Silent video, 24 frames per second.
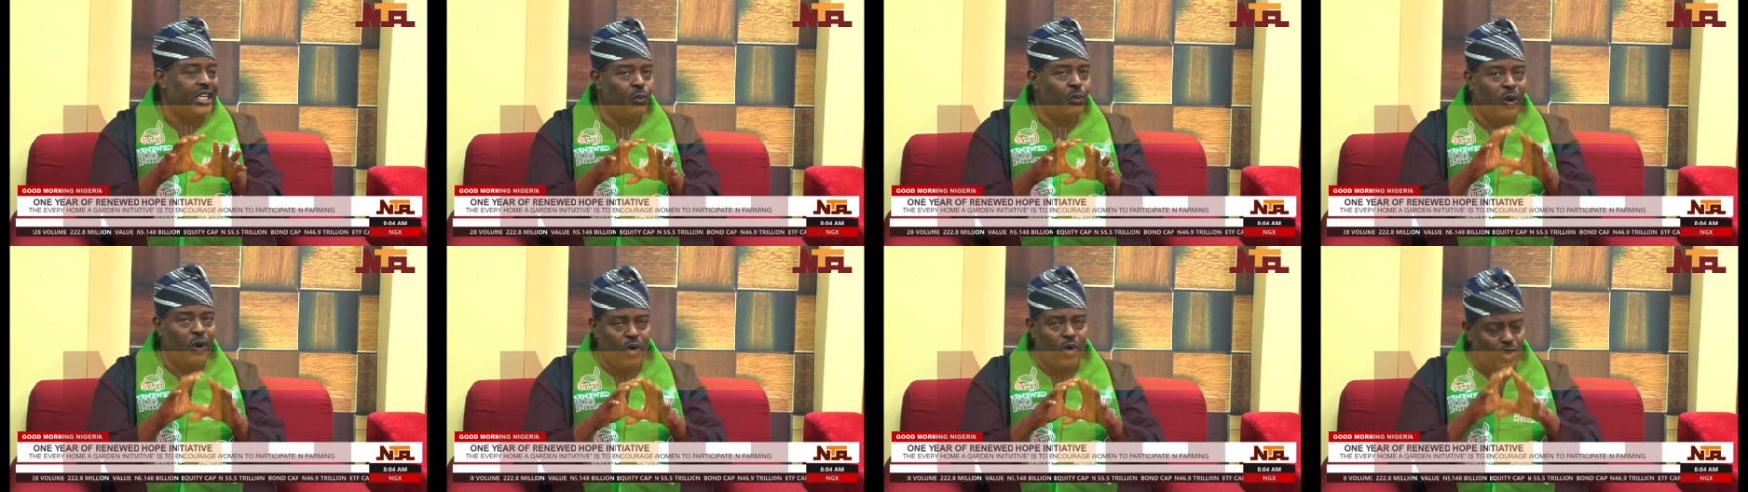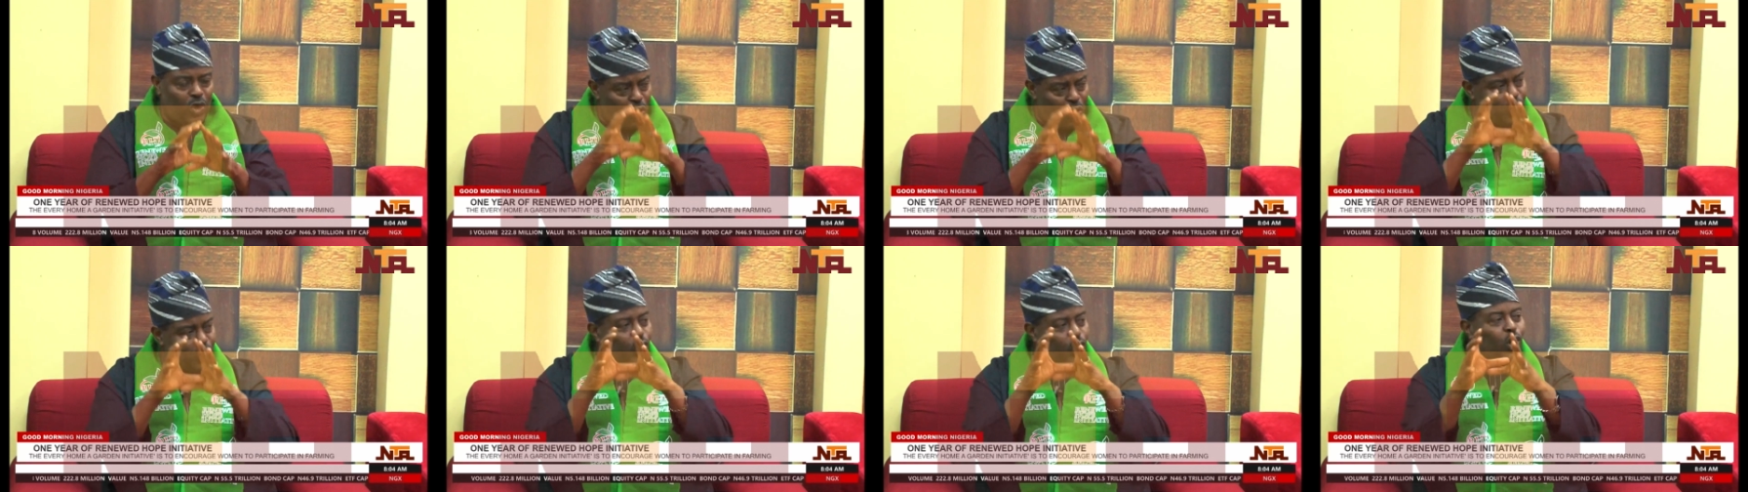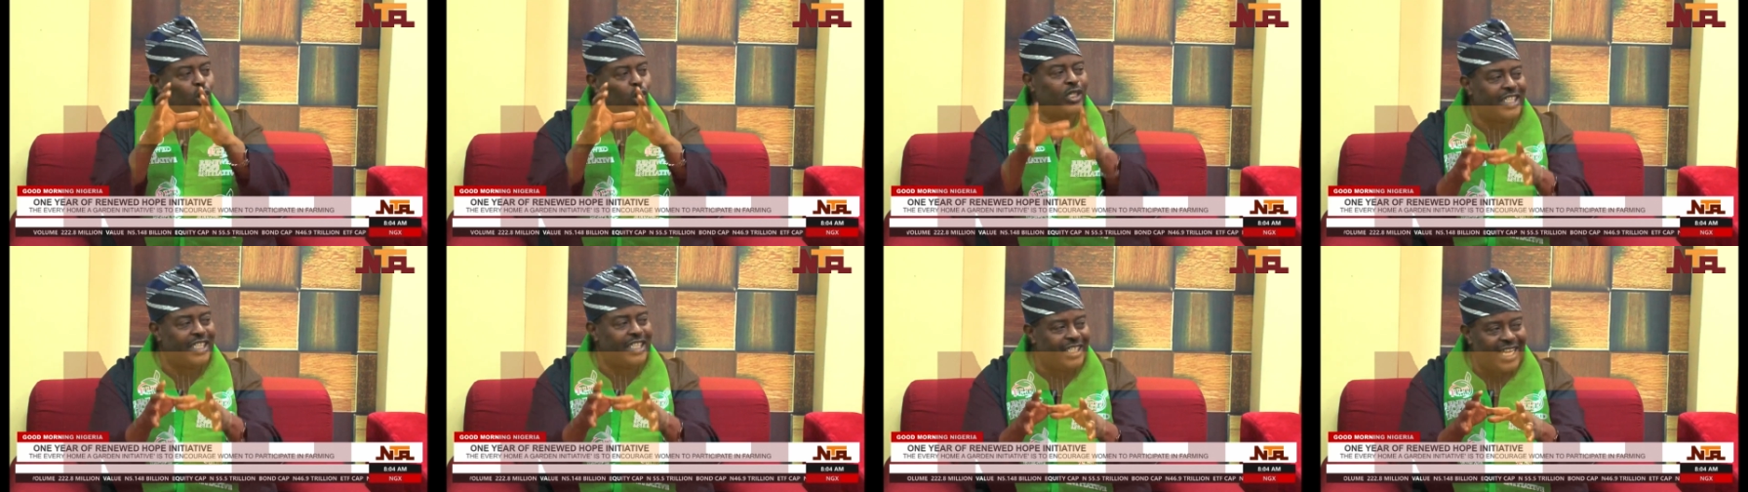we won't go to
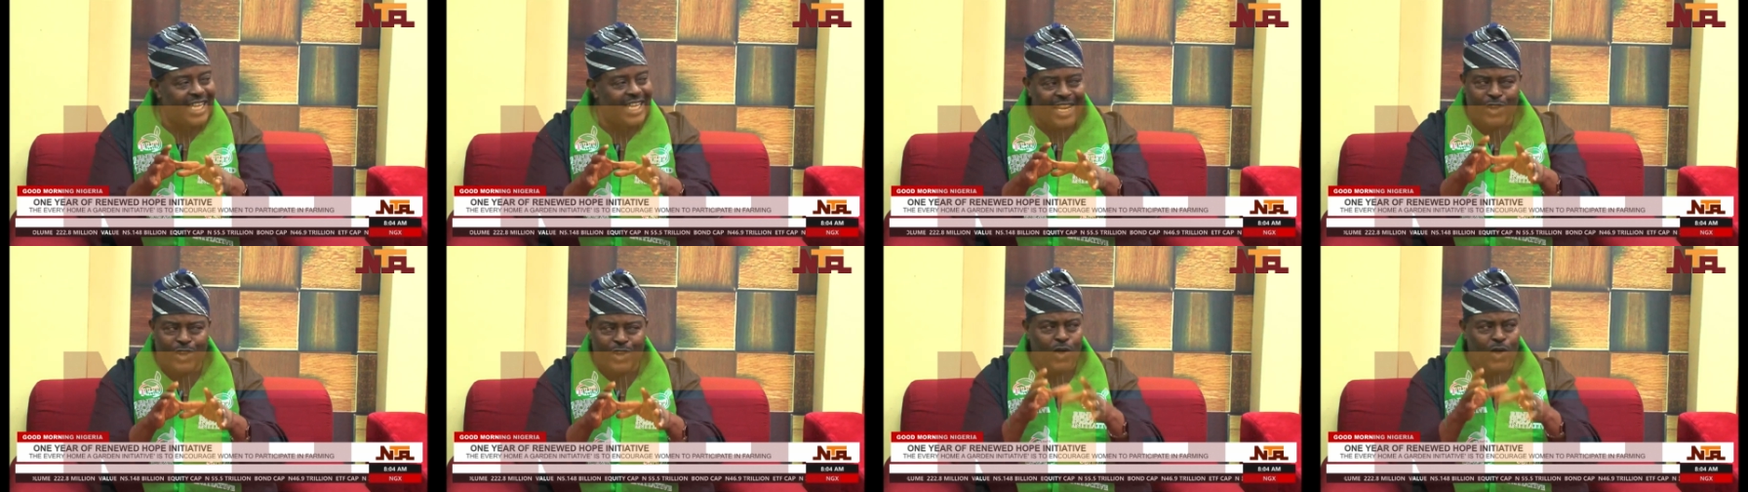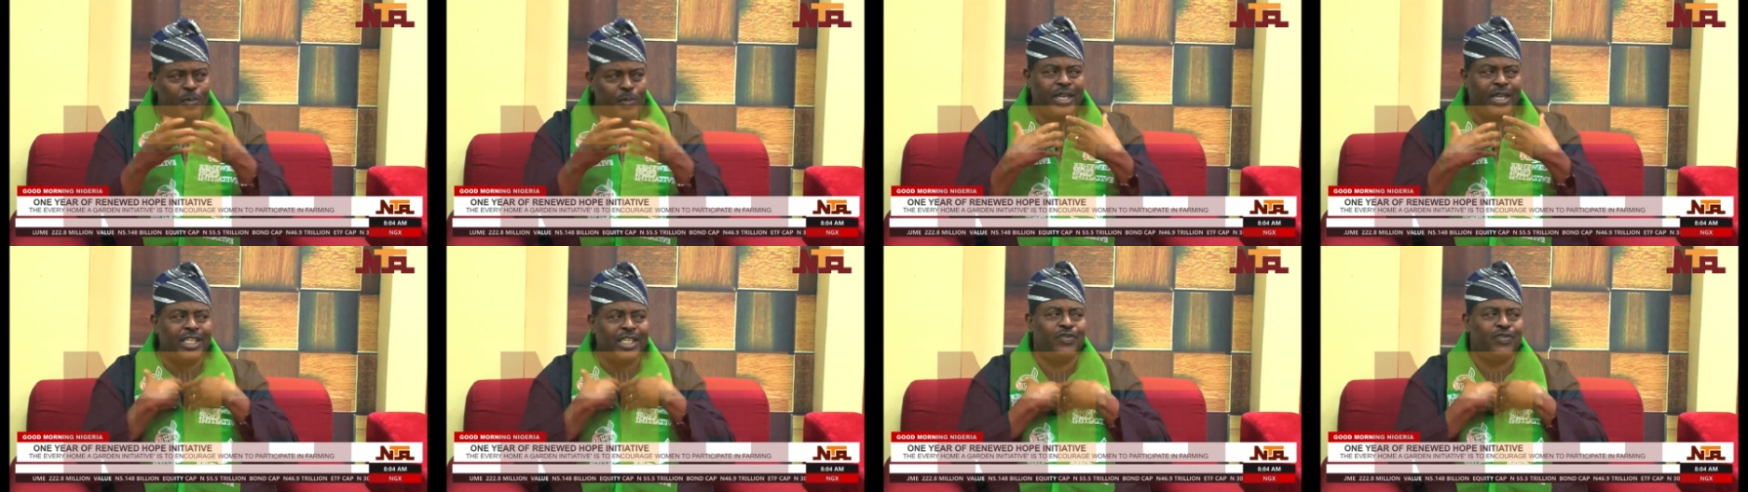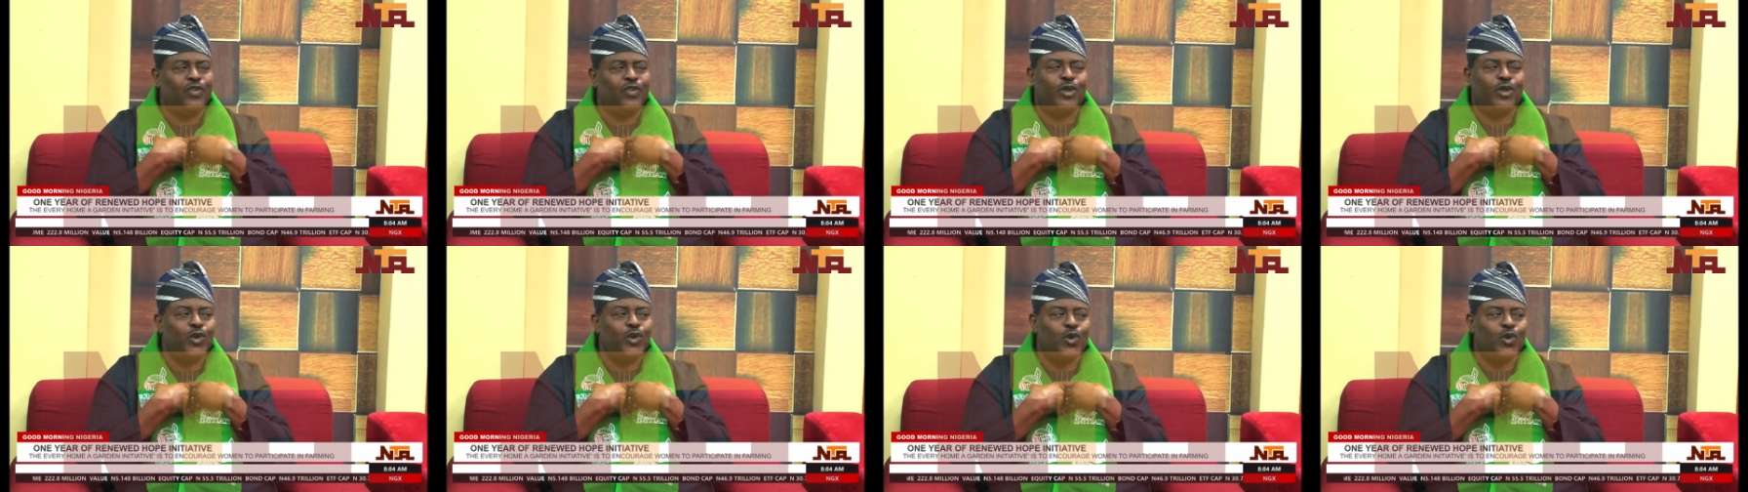your state and nominate
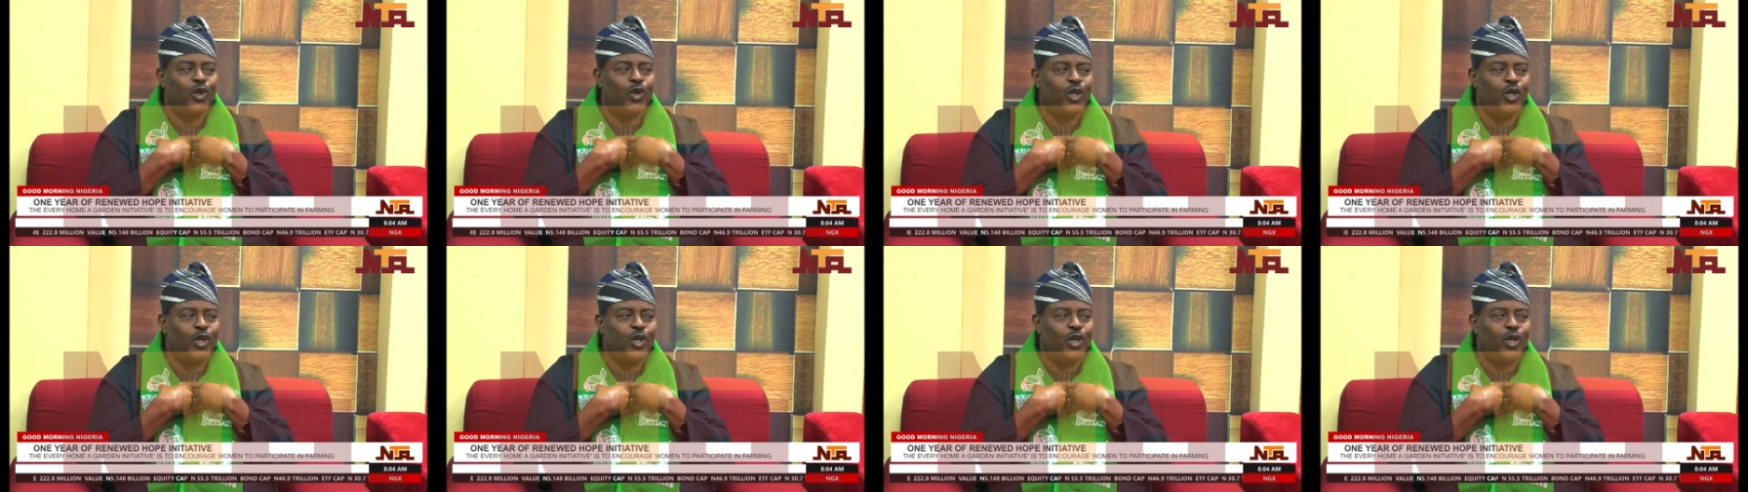for you.